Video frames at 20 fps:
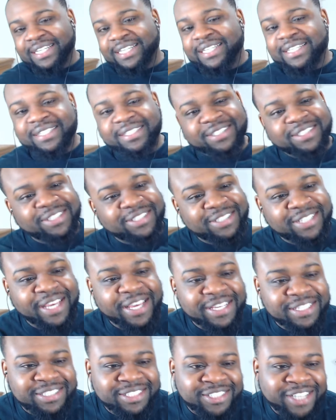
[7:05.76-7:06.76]
Sheesh.
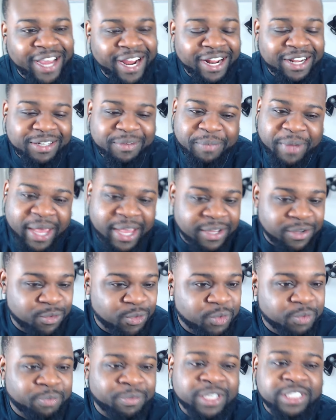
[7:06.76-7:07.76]
Shout out. Hey,
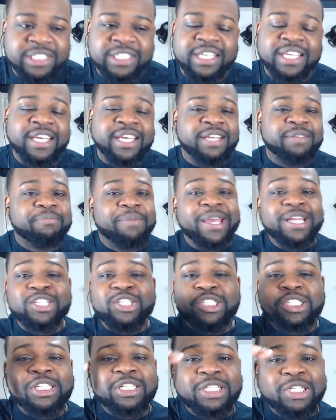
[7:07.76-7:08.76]
once again, major
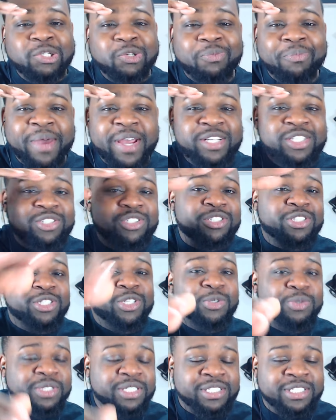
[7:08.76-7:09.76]
salute. Major salute
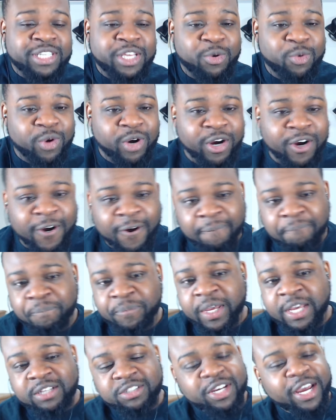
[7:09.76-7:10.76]
to Z-World.
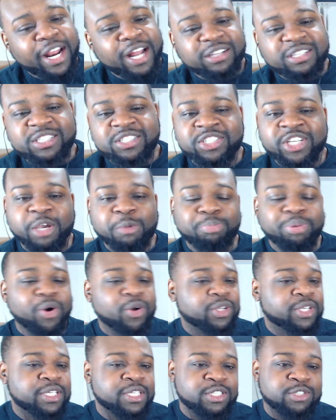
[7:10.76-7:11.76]
Shout out to
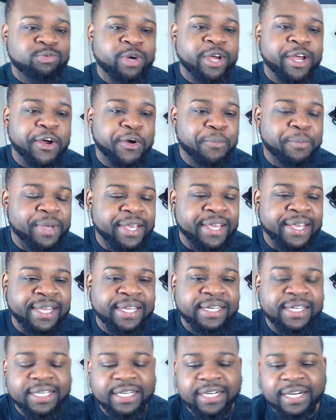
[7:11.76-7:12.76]
Jpollnd as well, man.
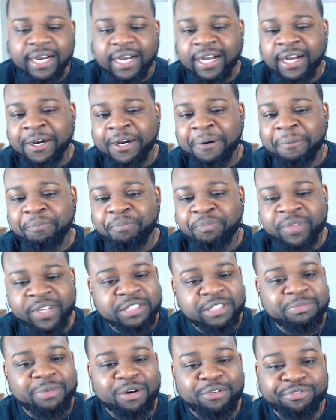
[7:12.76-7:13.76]
Um, this
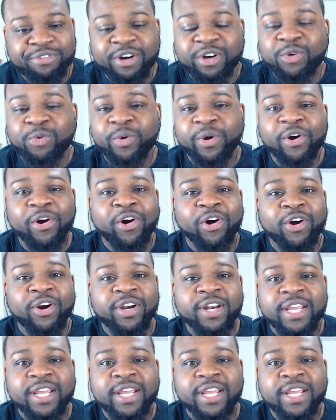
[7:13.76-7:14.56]
motherfucker went hard.